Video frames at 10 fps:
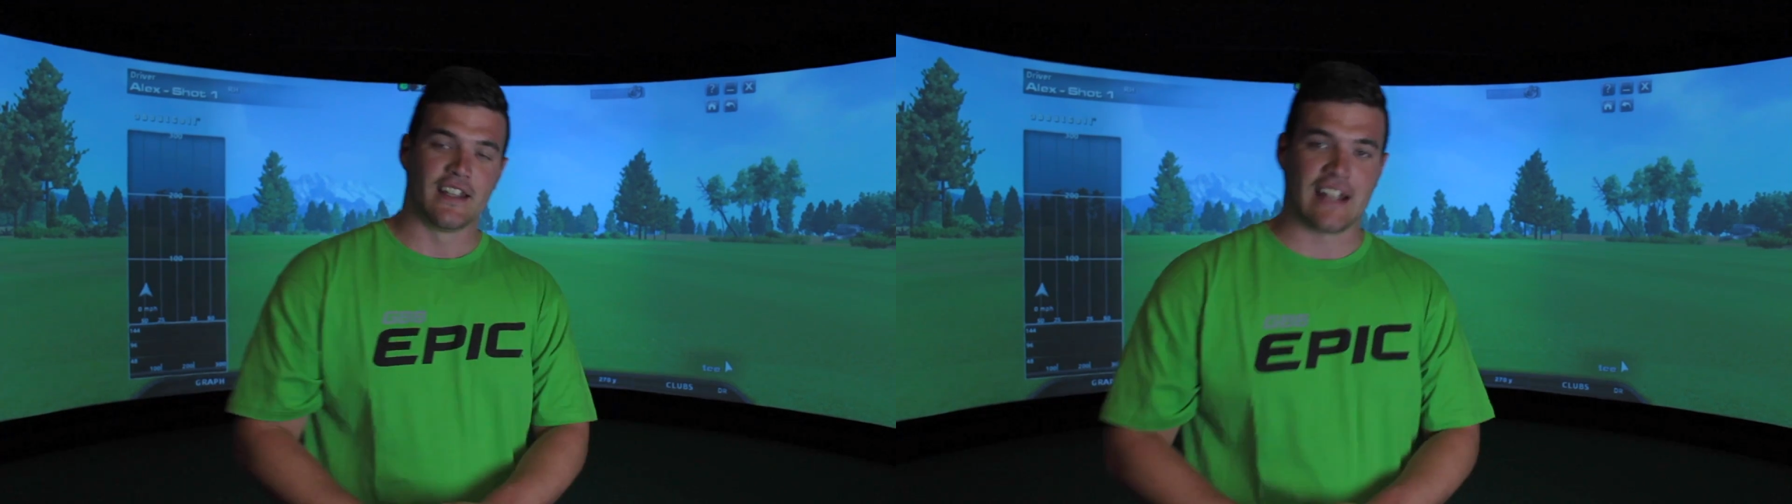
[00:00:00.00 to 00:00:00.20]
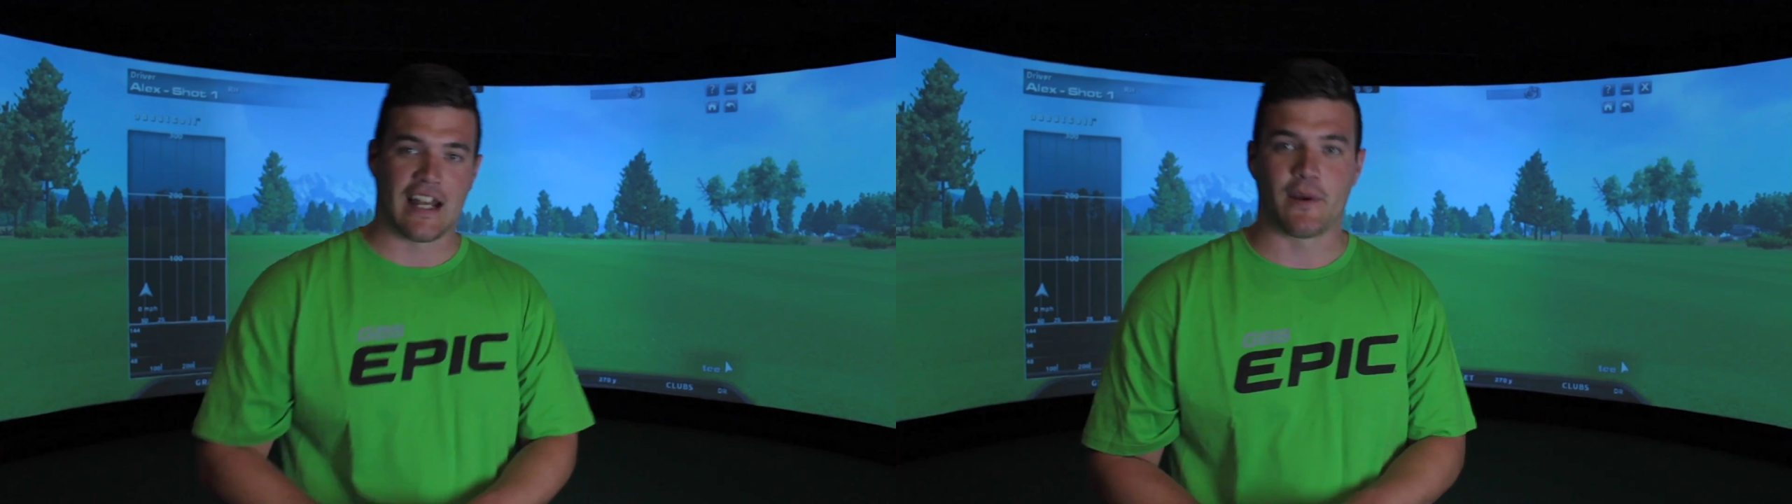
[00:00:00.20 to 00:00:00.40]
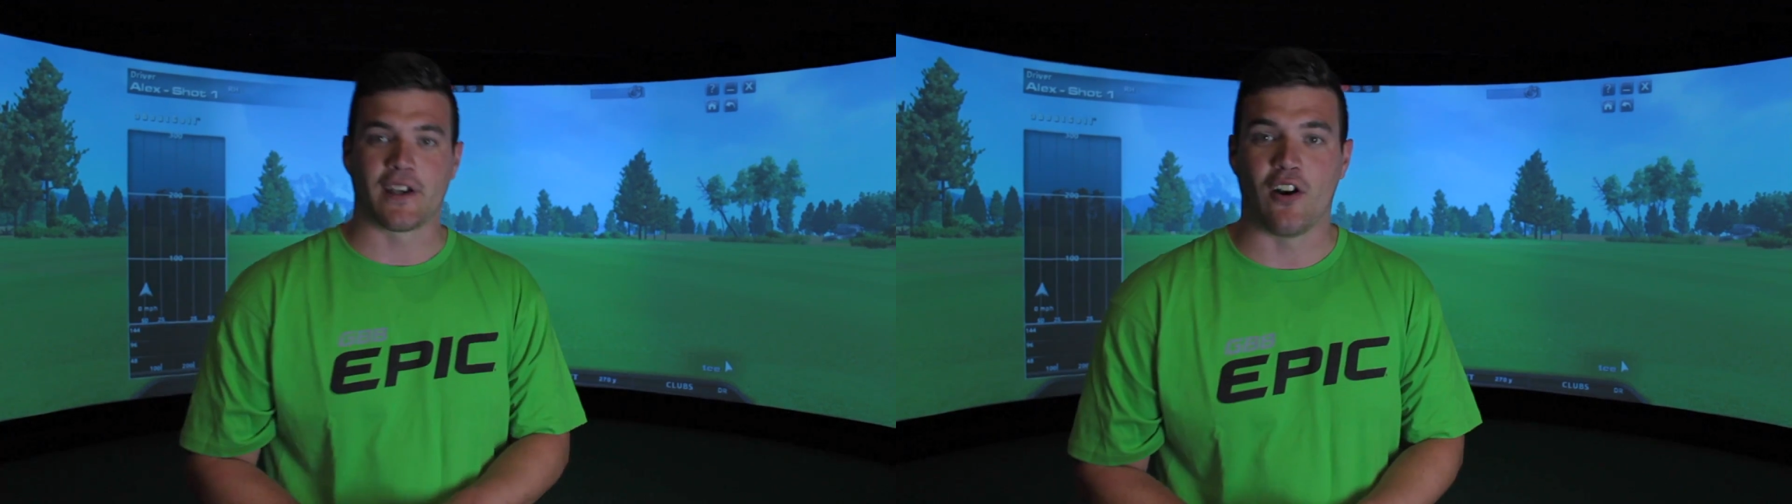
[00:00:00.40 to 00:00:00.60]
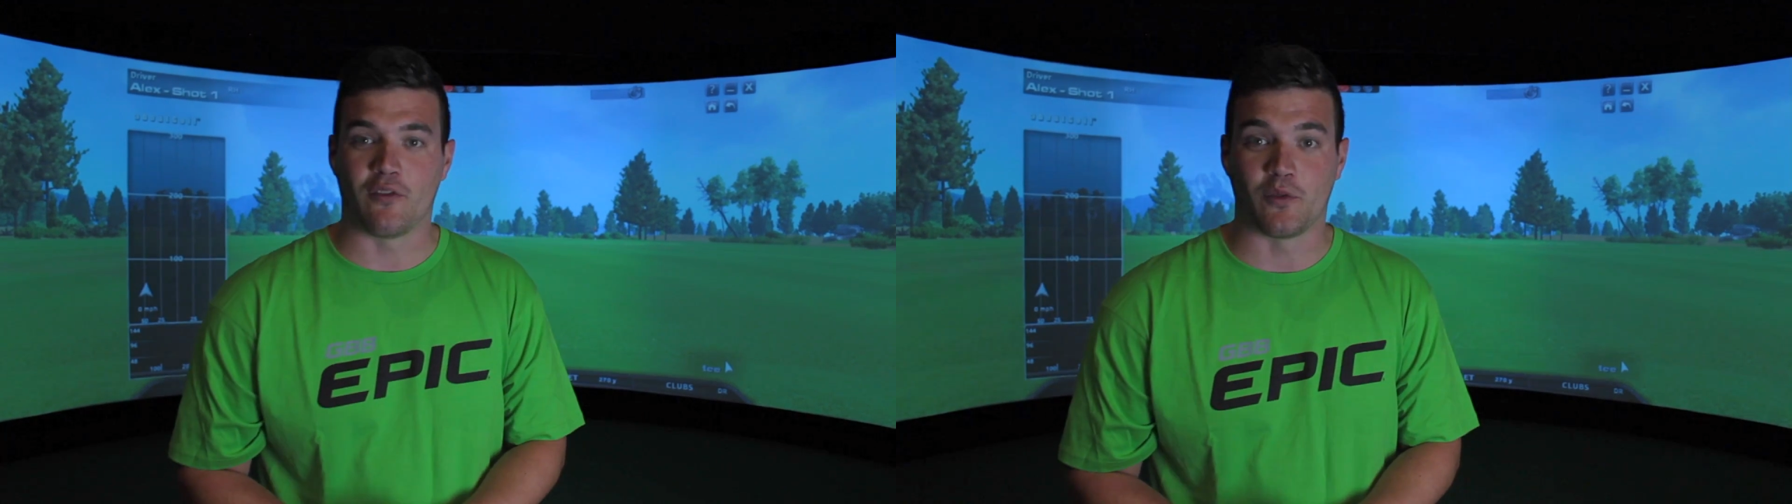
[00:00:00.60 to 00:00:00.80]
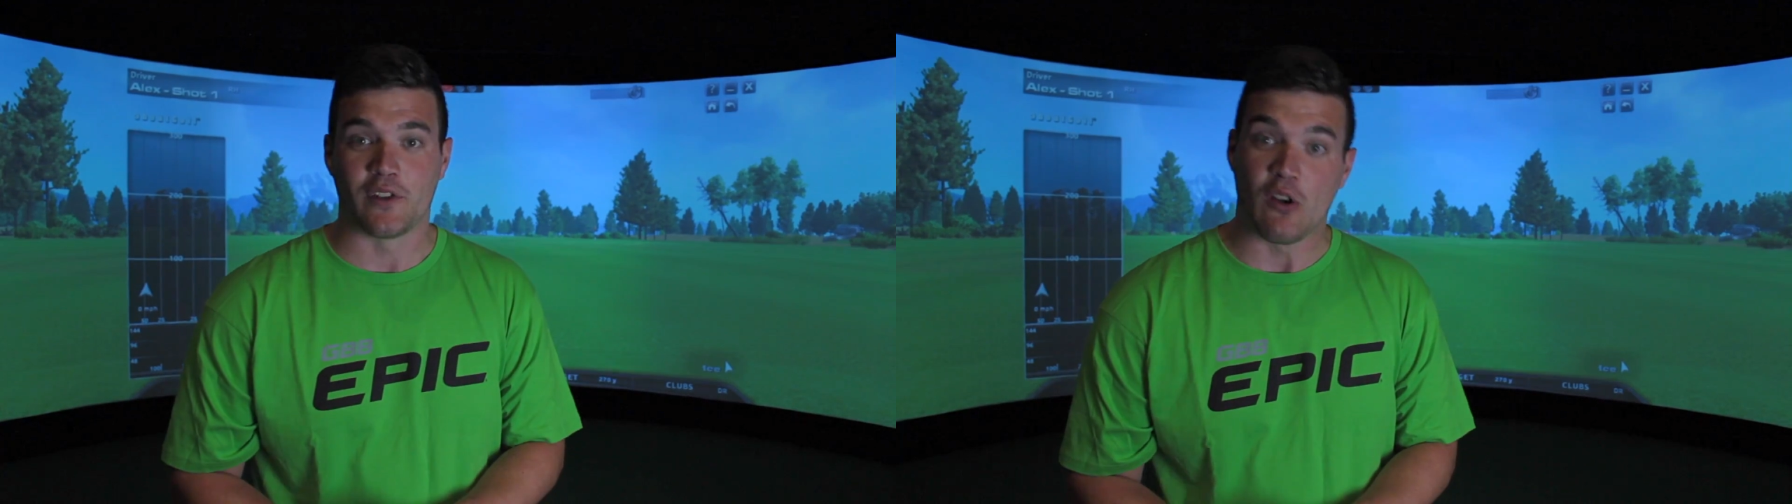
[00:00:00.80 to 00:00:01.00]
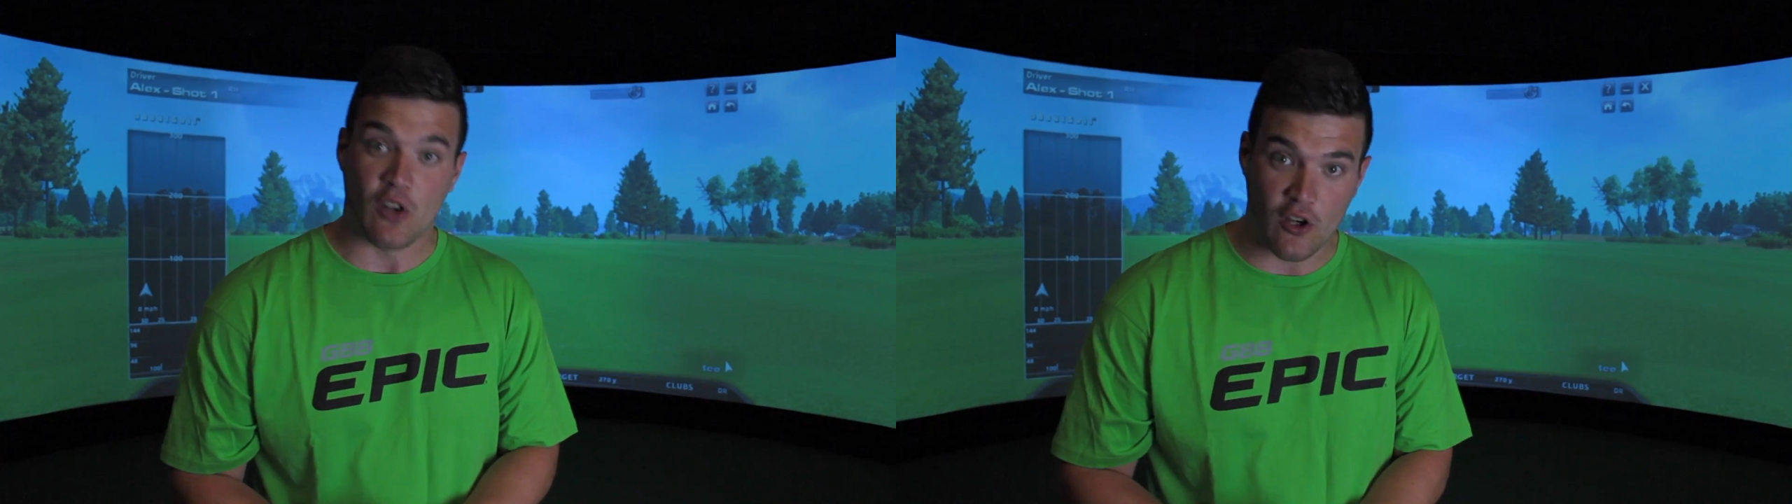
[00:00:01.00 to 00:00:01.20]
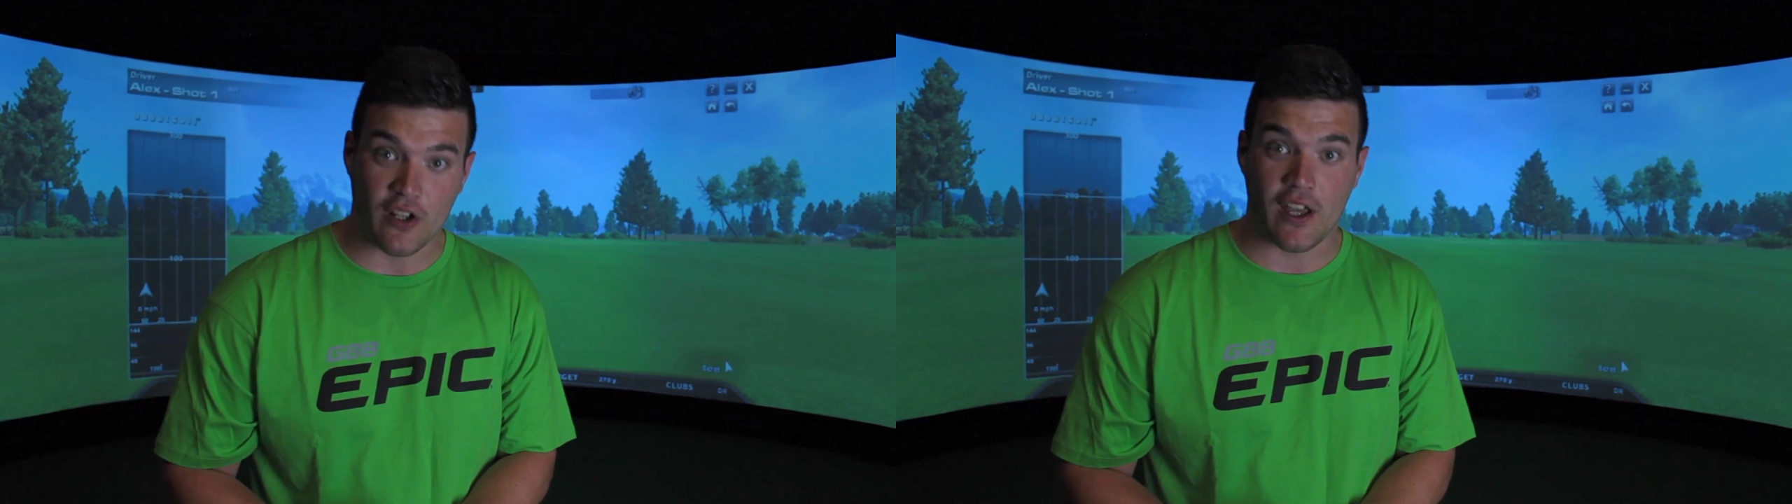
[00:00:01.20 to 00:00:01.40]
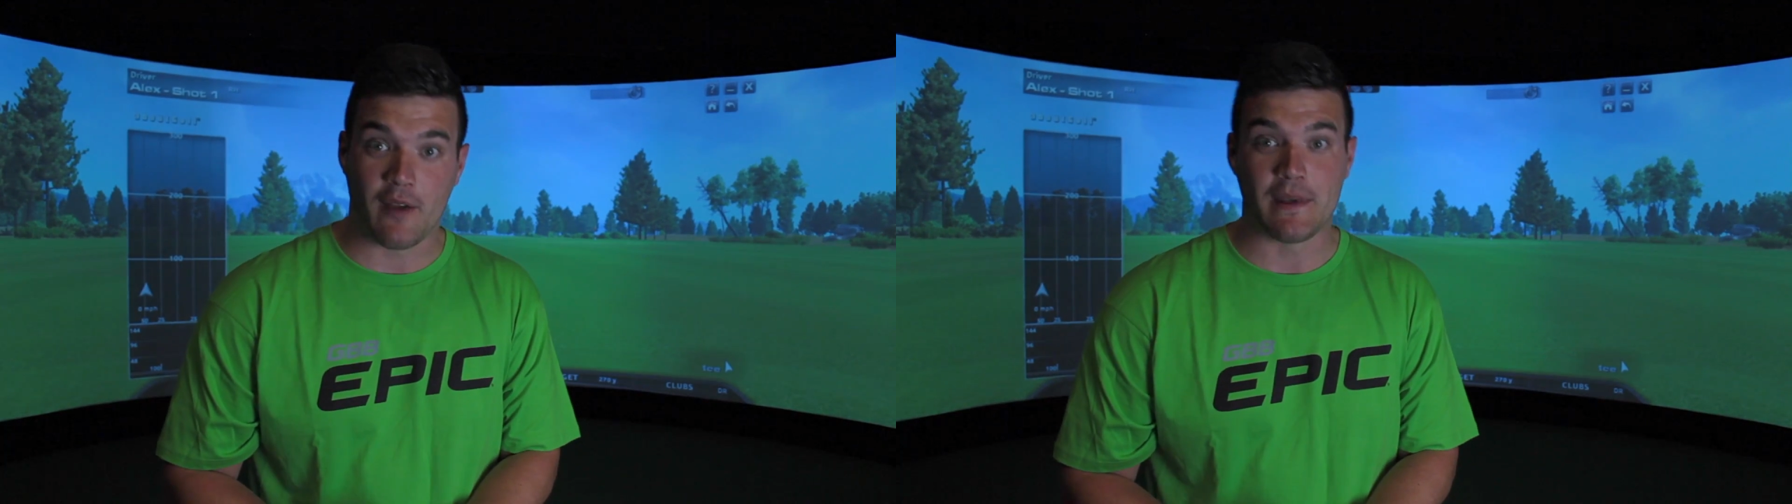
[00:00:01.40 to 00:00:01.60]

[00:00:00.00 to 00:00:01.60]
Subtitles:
Callaway Golf will no longer